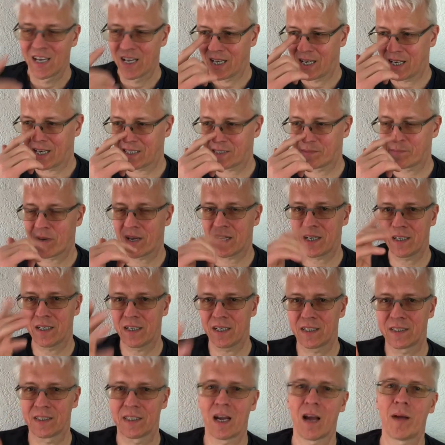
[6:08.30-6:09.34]
Let's make an
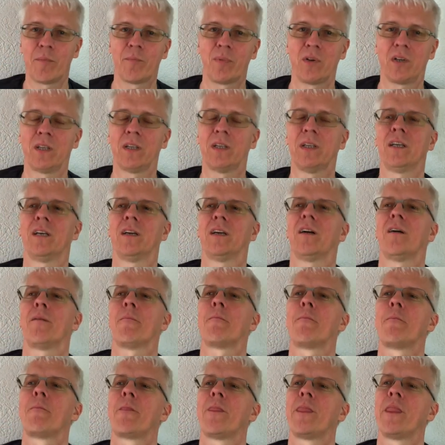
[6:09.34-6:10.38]
example here.
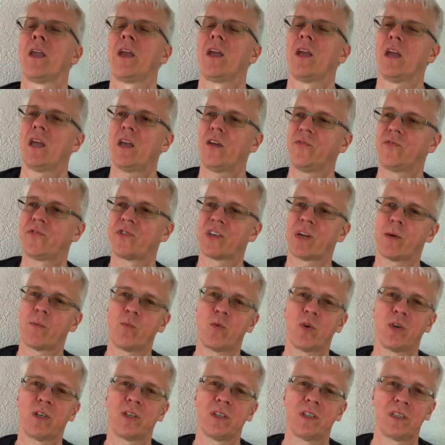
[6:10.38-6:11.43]
If
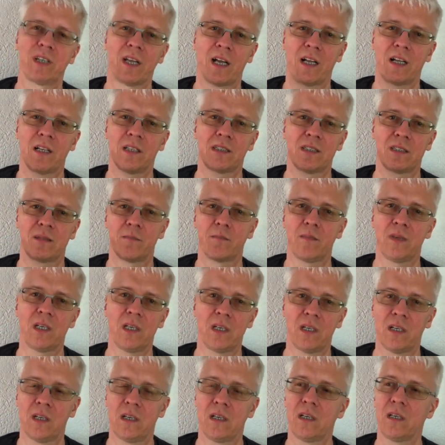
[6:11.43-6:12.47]
someone tells
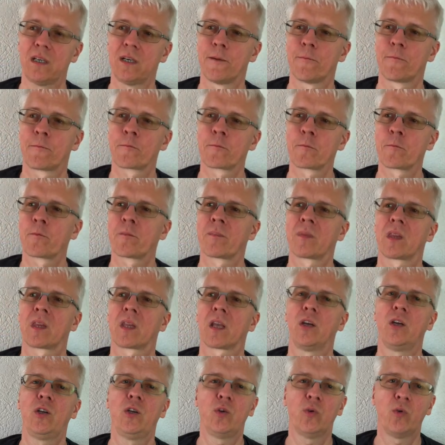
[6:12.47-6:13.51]
me,
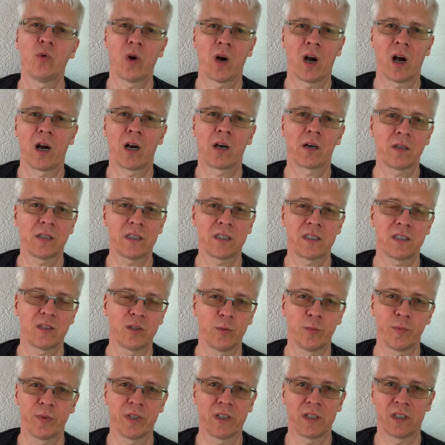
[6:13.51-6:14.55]
you are a
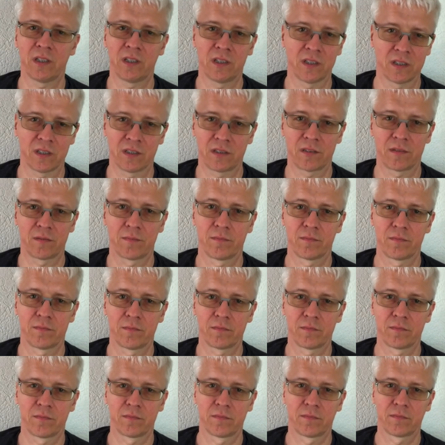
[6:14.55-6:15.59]
stupid idiot,
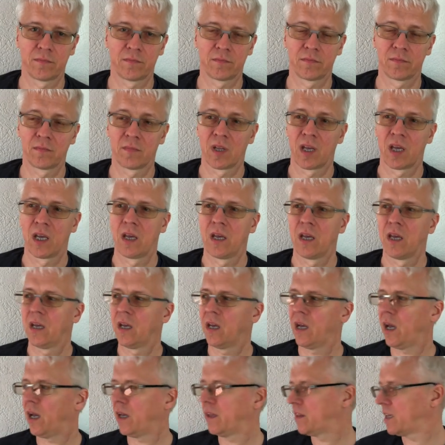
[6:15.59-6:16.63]

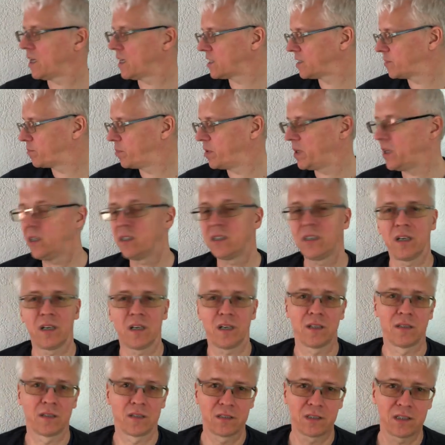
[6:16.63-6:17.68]
and there's Peter
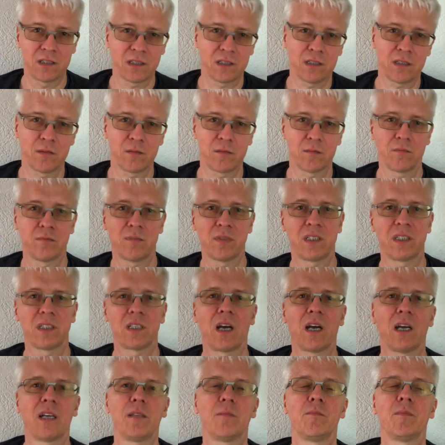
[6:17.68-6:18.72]
sitting
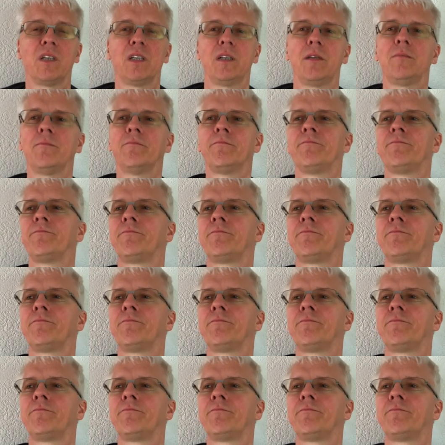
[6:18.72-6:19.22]
beside me,